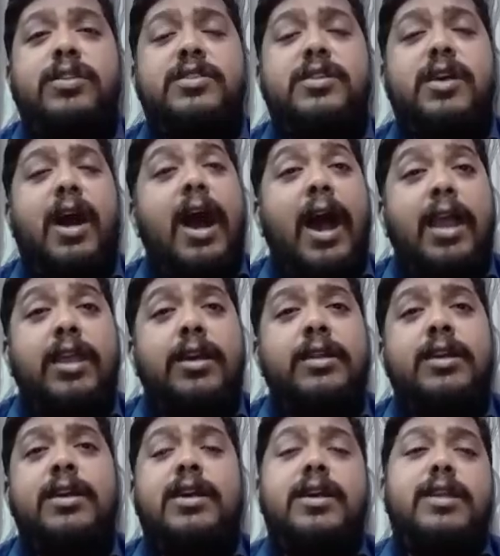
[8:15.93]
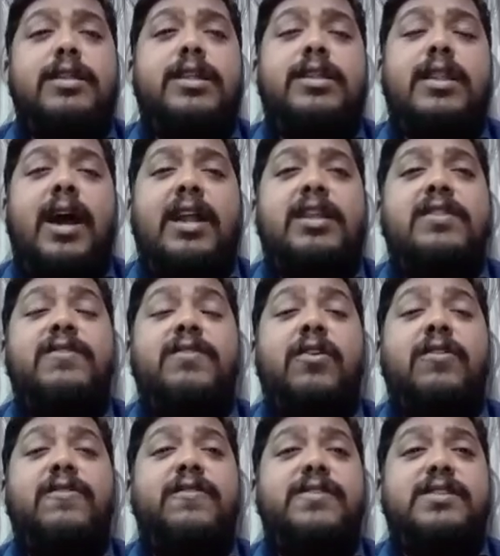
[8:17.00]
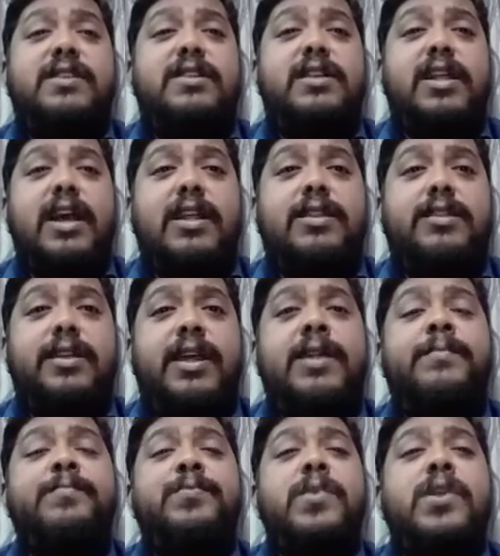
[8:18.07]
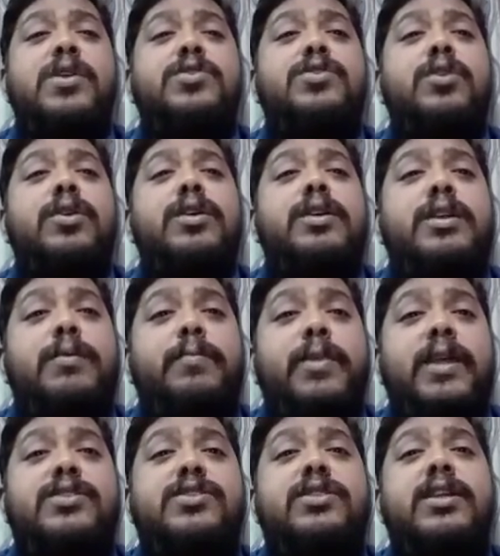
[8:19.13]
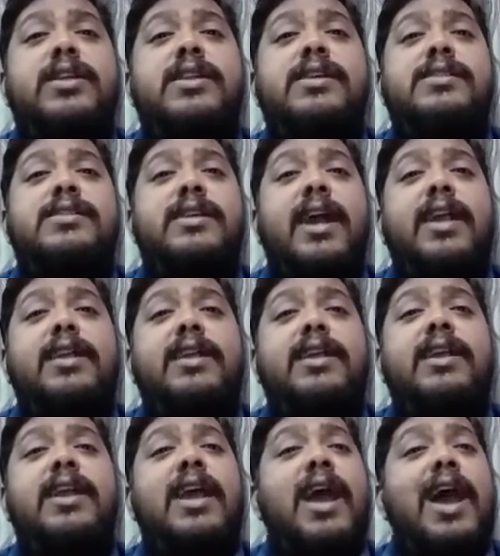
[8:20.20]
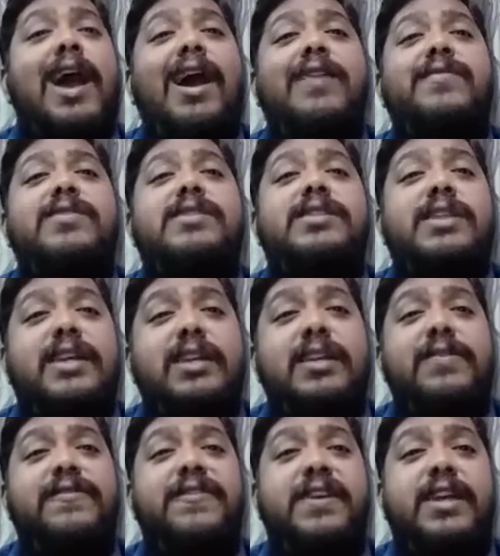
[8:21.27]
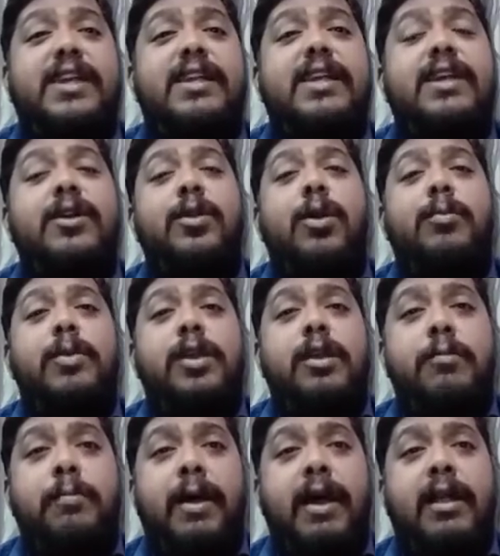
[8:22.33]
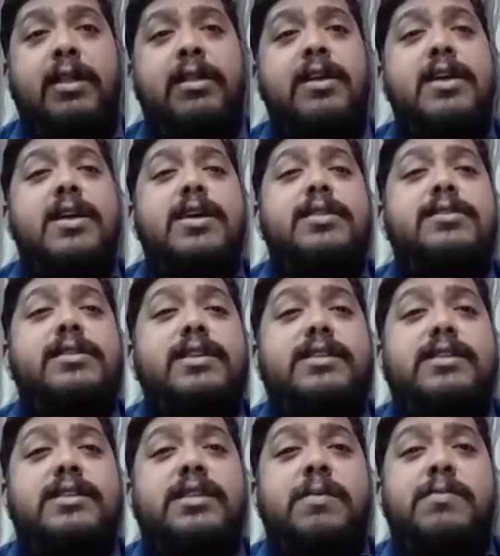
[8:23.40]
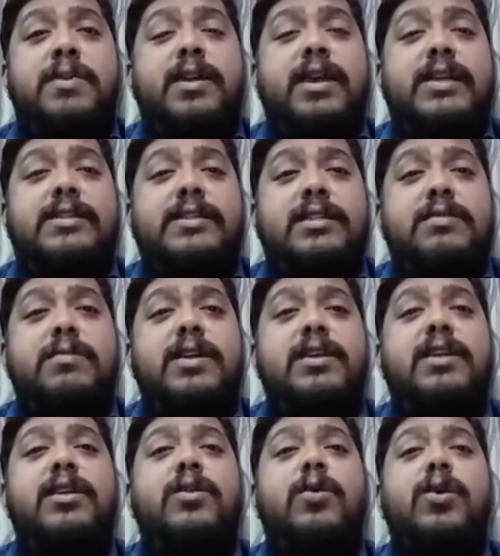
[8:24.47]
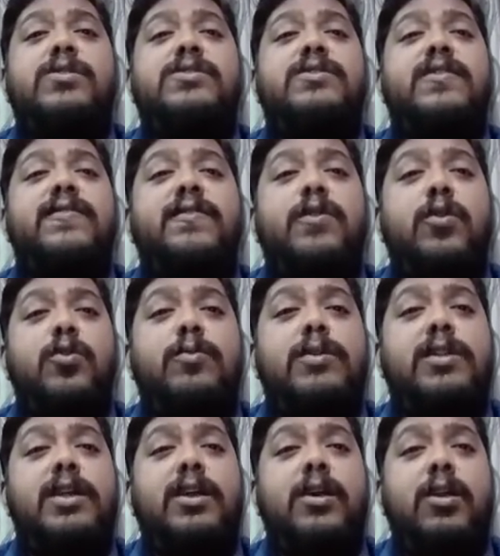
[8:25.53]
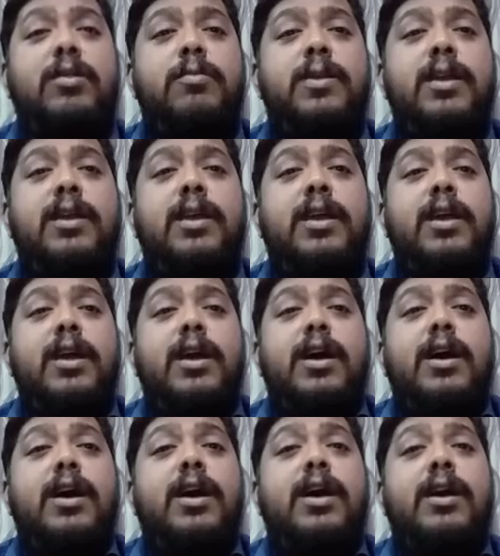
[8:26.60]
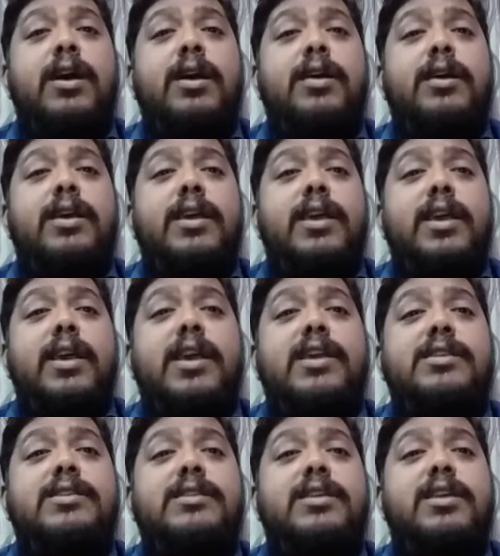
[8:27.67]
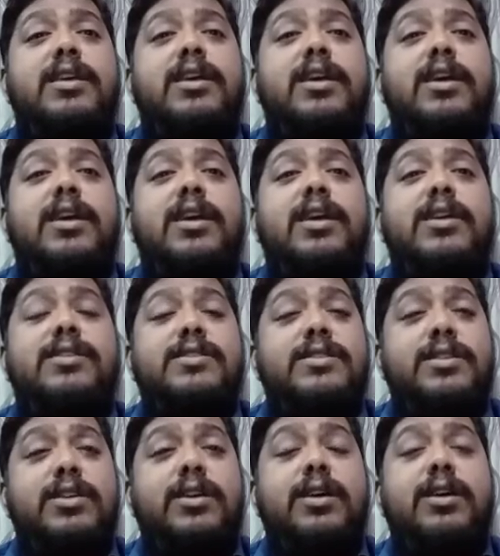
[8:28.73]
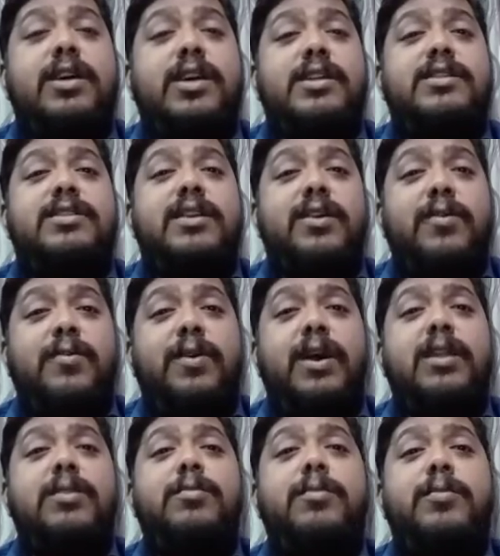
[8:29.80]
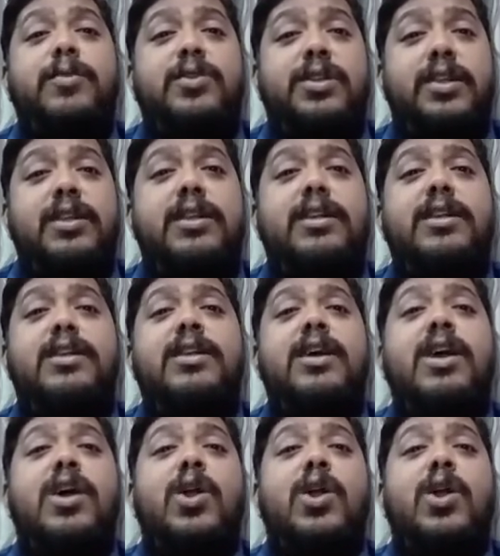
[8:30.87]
higher than that of physical health, right? So depression and anxiety have a significant economic impact. The estimated cost of global economy uh, is $1 trillion